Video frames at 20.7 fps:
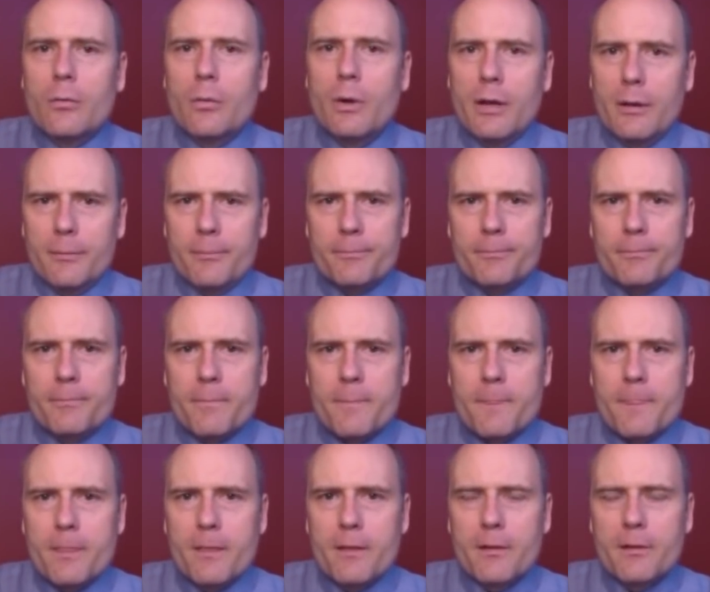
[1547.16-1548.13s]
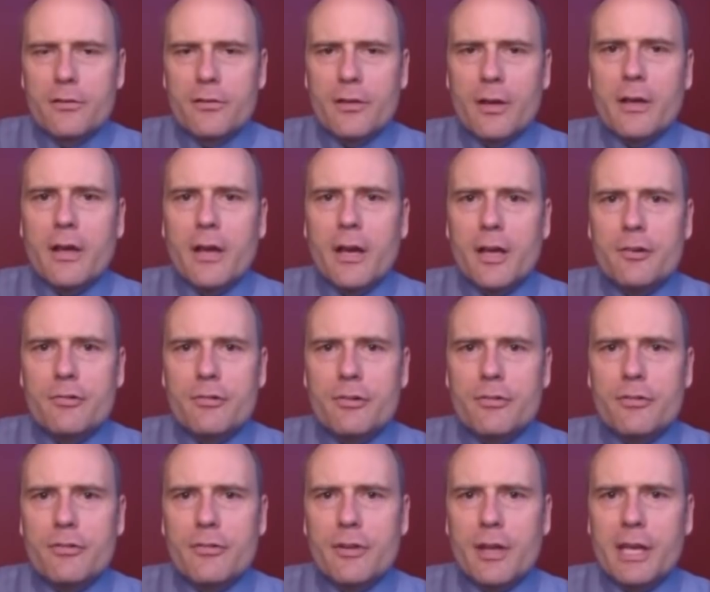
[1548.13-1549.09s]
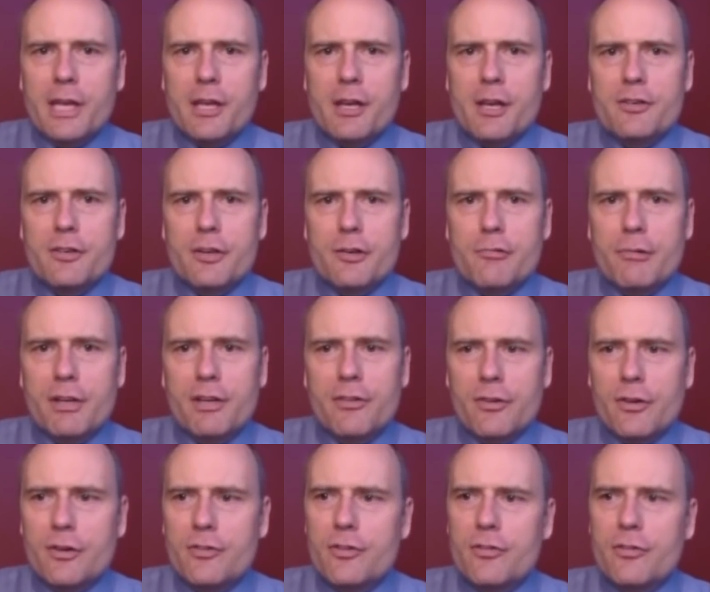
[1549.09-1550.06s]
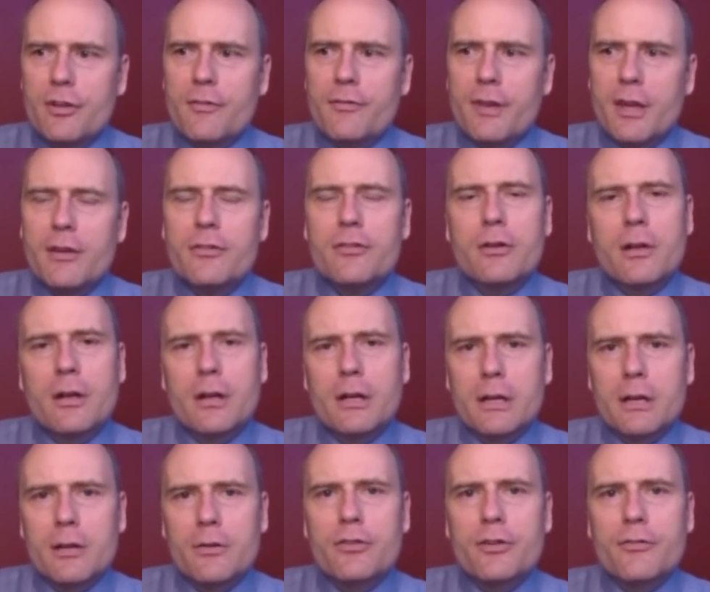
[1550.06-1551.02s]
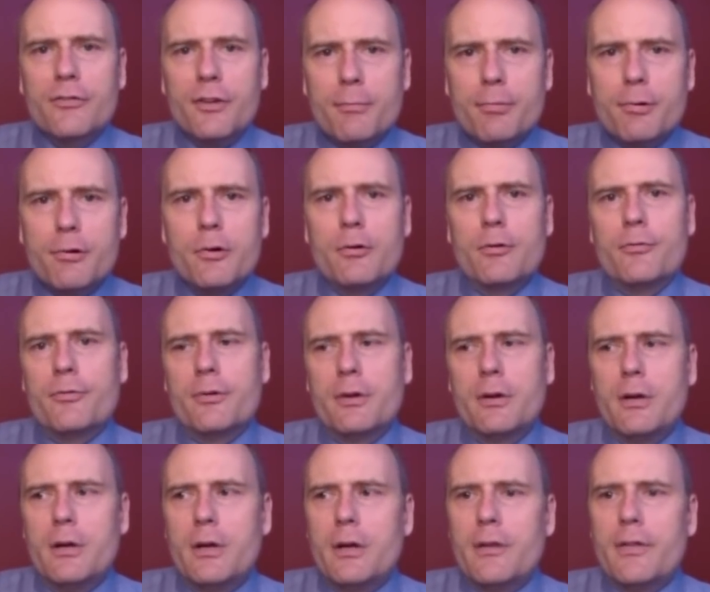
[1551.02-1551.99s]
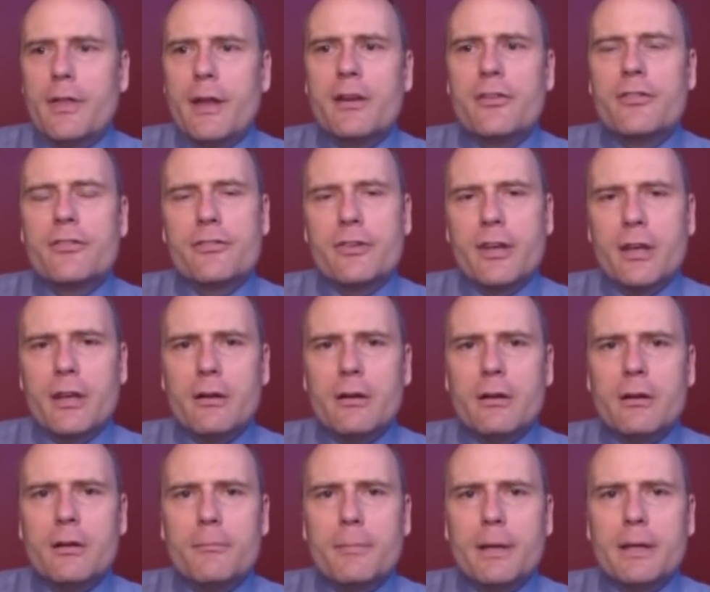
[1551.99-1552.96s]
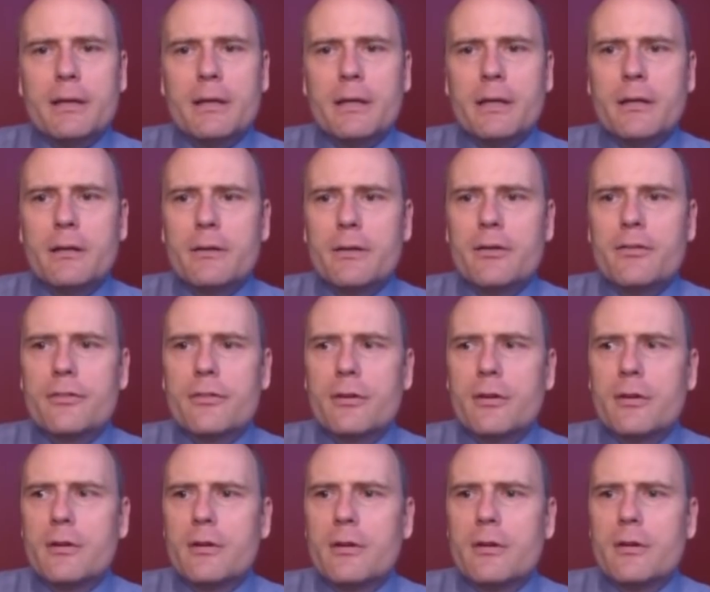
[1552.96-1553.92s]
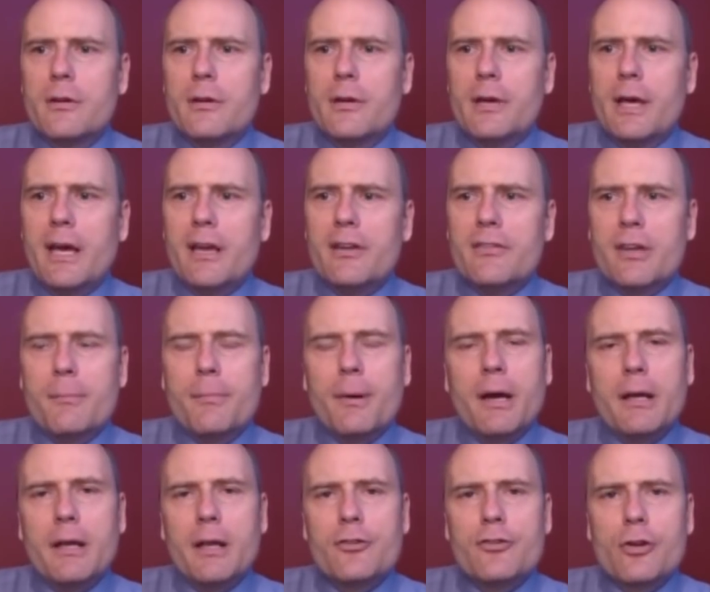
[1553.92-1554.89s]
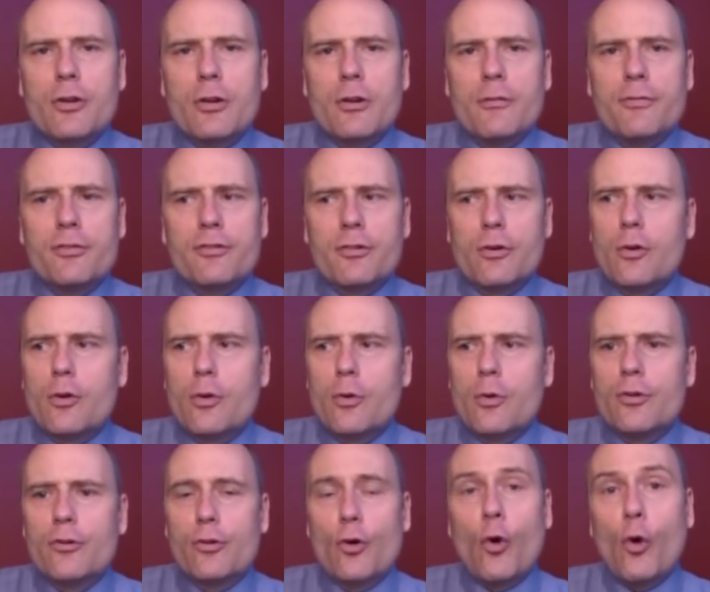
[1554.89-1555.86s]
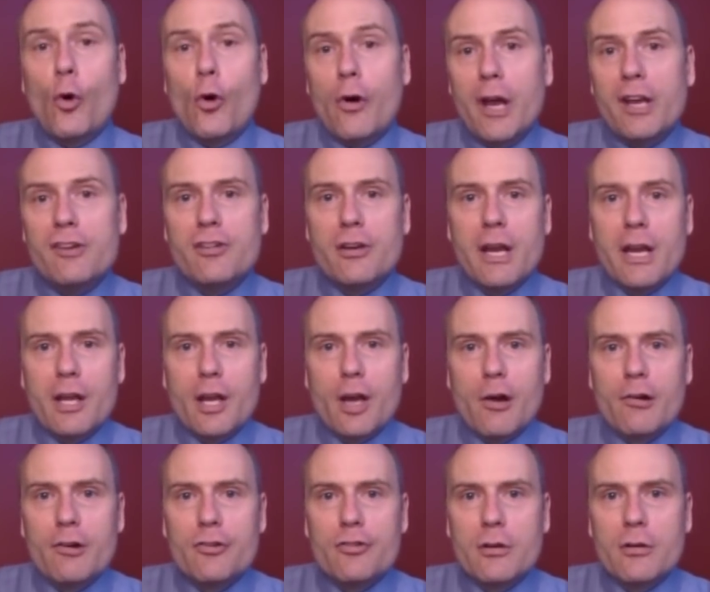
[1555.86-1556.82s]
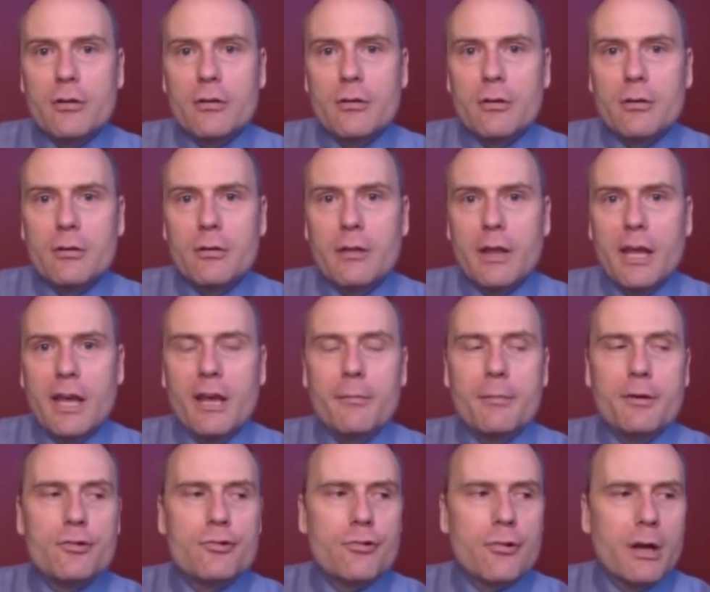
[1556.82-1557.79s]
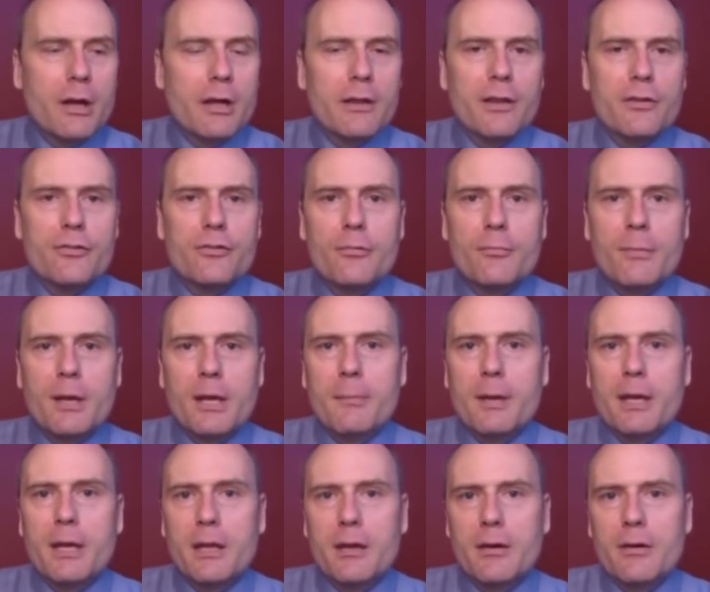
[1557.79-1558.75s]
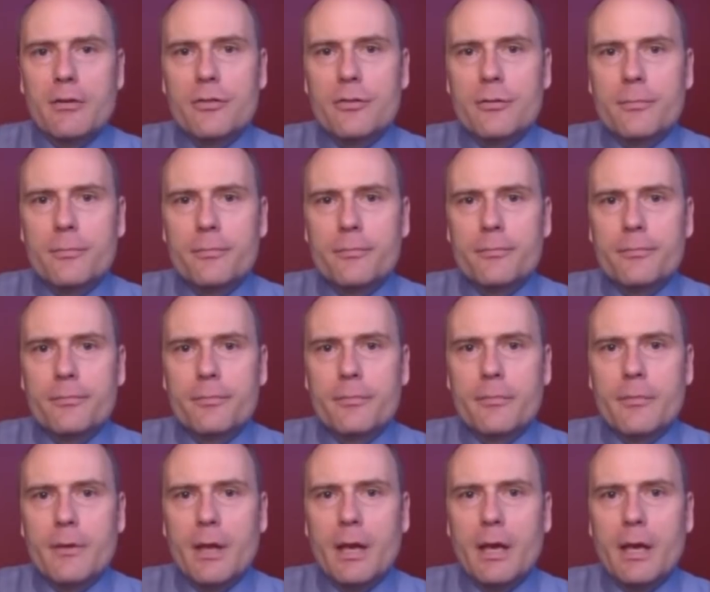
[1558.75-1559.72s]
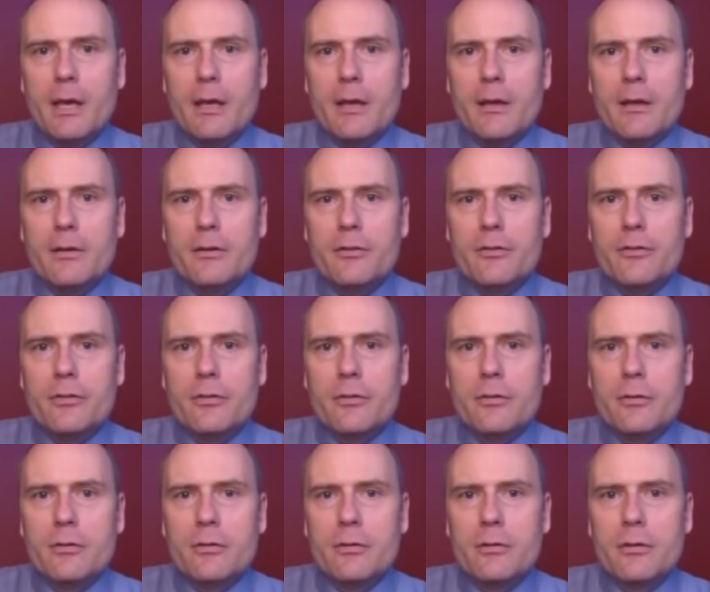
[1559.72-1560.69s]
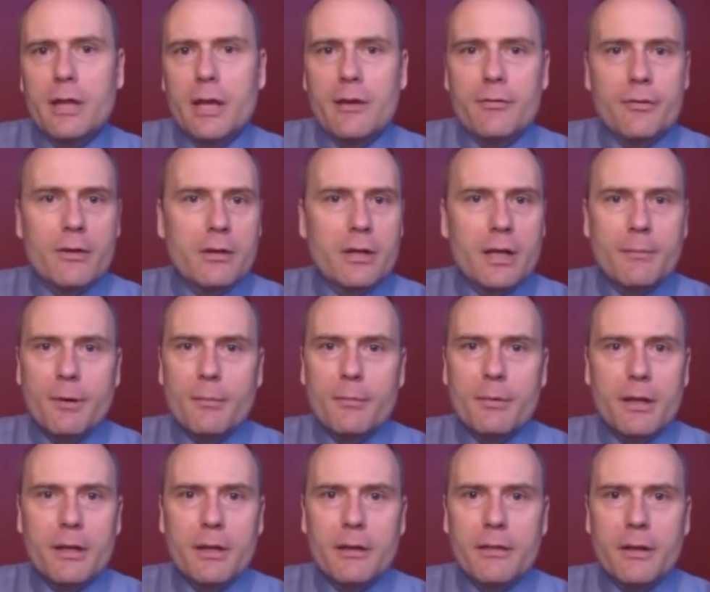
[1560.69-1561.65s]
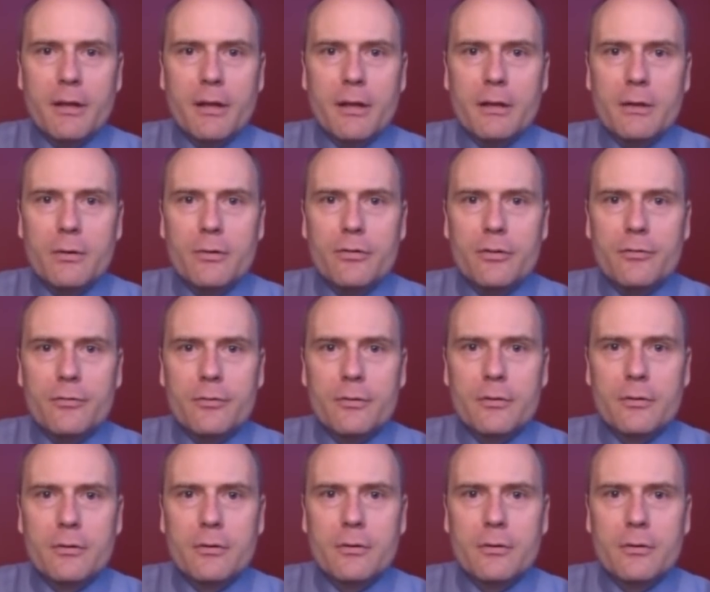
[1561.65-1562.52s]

Well, psychiatrists and psychiatric researchers have yet to conclusively prove that a single mental illness has a biological or physical cause or a genetic origin. They have been trying this for many, many years, and they have not come up with anything conclusive.